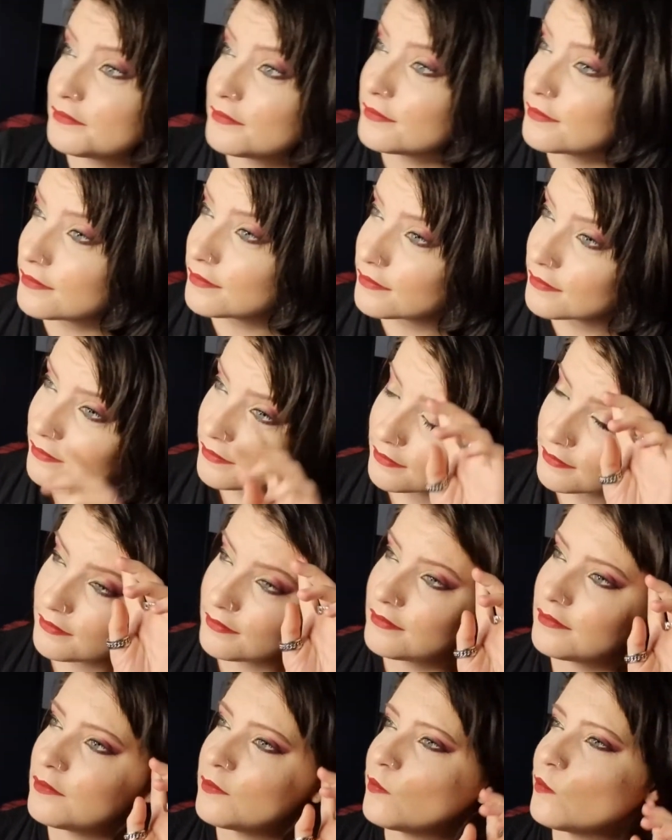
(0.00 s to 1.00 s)
Dark red
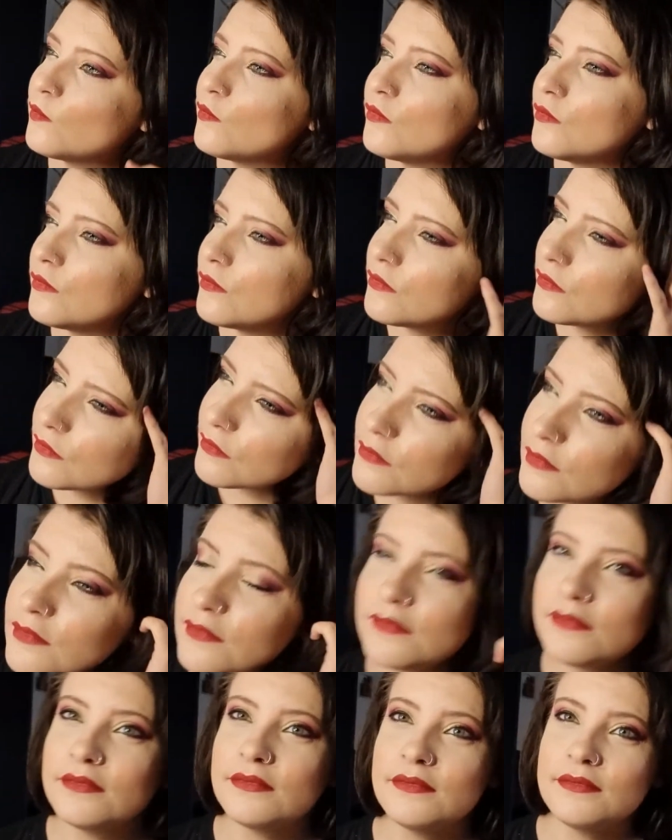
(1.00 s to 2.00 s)
lipstick suits you,
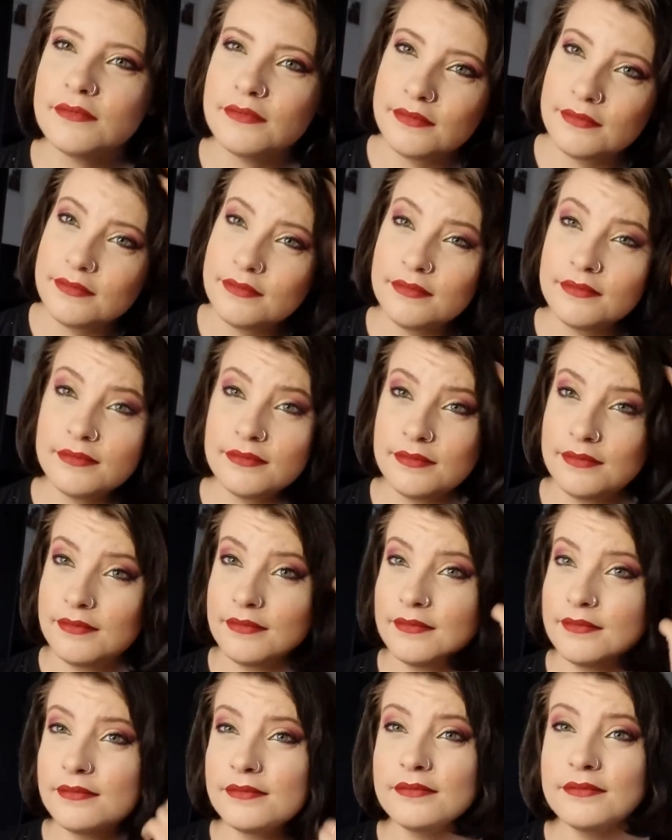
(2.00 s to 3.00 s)
especially with the darker hair now as
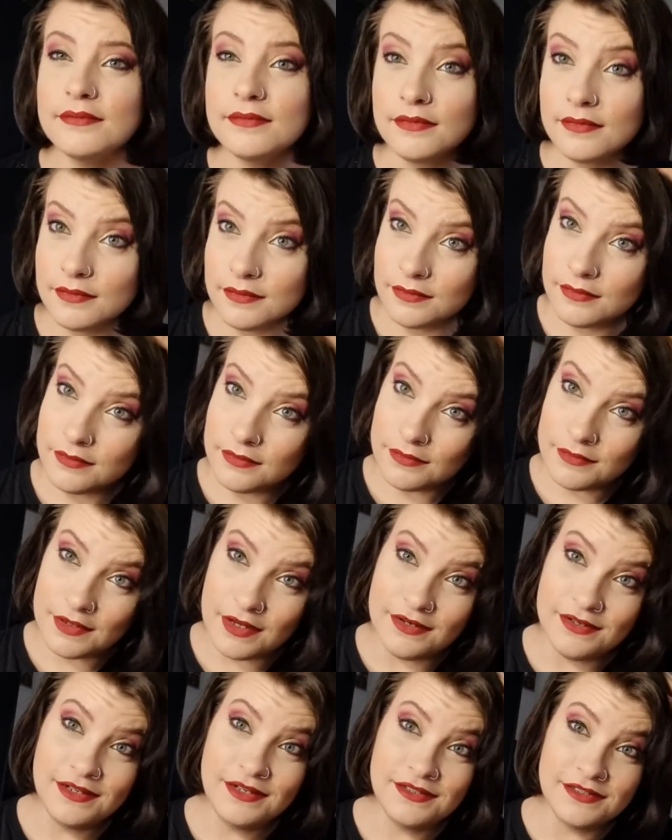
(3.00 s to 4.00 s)
well.
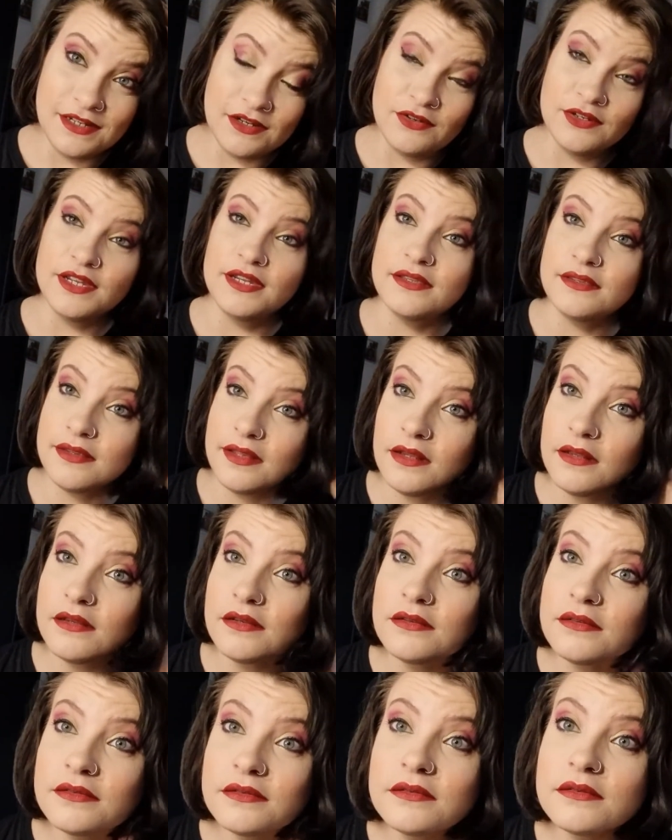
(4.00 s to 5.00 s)
I did tell you that.
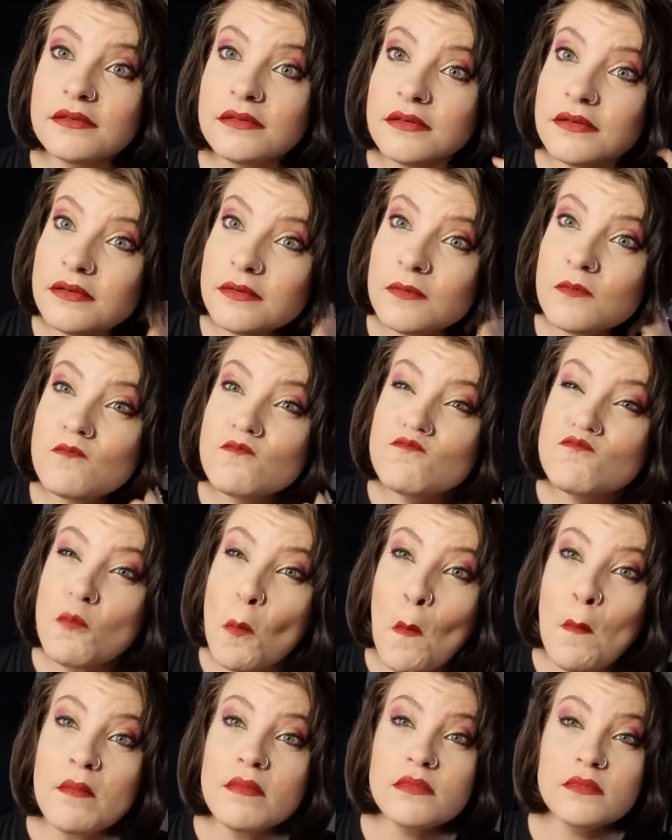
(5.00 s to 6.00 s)

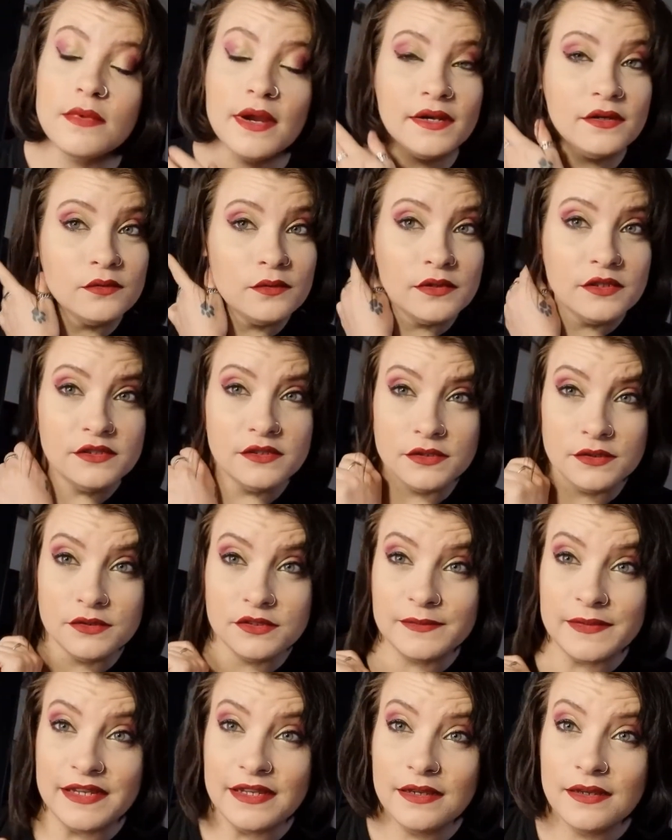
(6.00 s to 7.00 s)
Red always
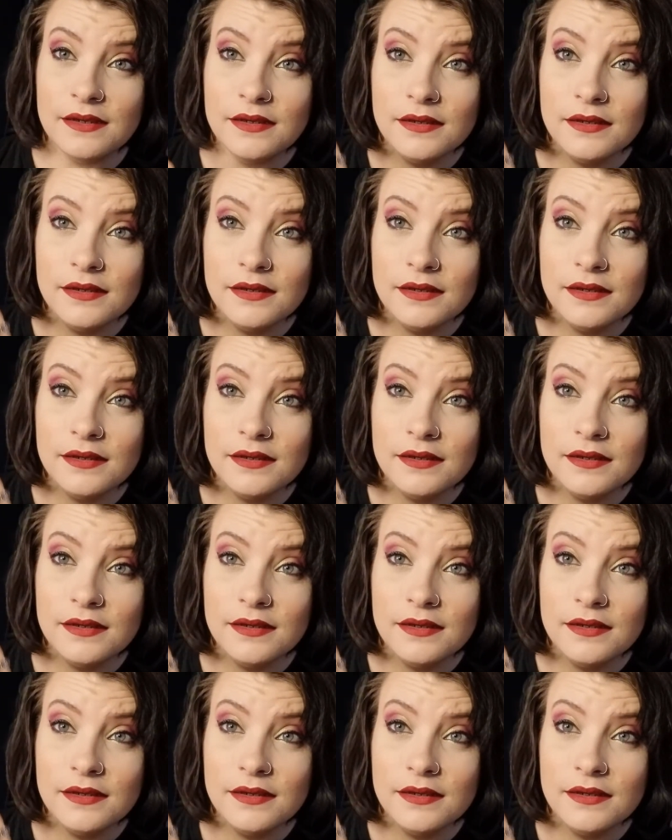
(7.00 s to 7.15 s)
suits me.